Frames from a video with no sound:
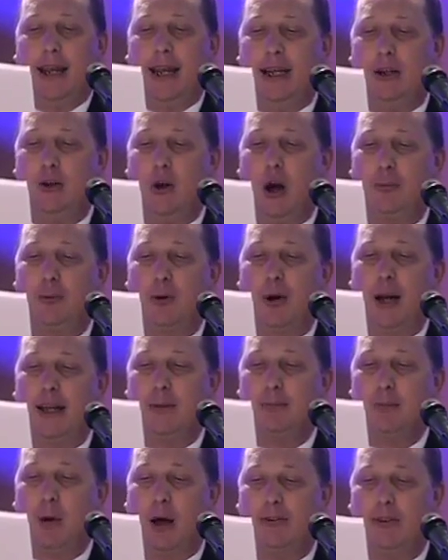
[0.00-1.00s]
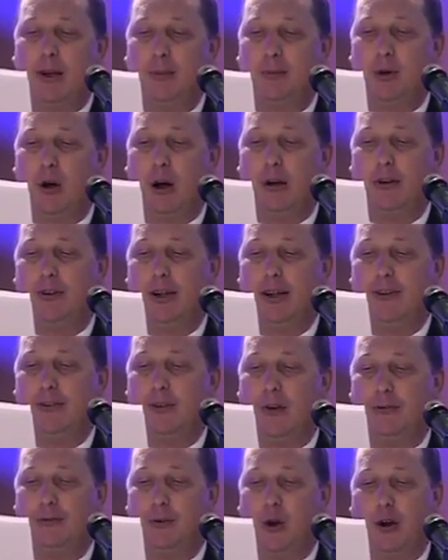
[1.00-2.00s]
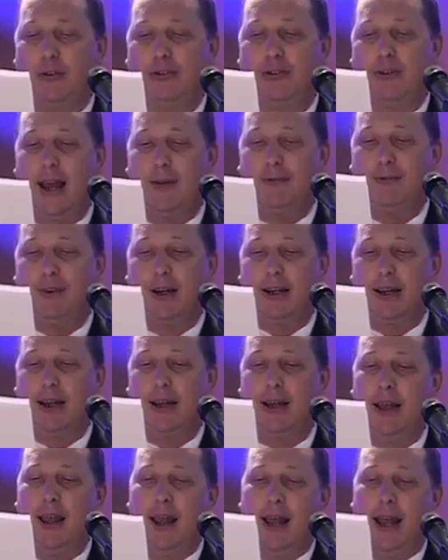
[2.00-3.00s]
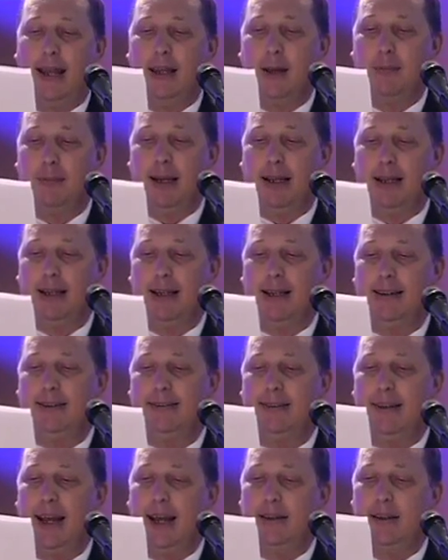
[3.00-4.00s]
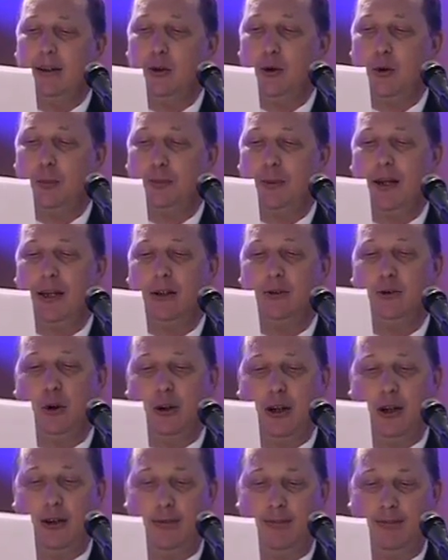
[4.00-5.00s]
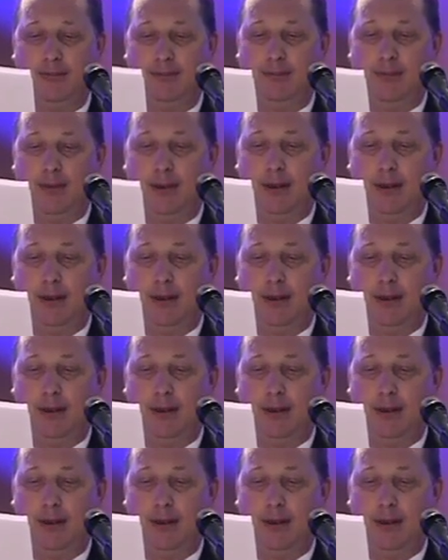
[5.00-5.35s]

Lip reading: incorporating Muslim countries of North Africa and the Middle East and the European Union.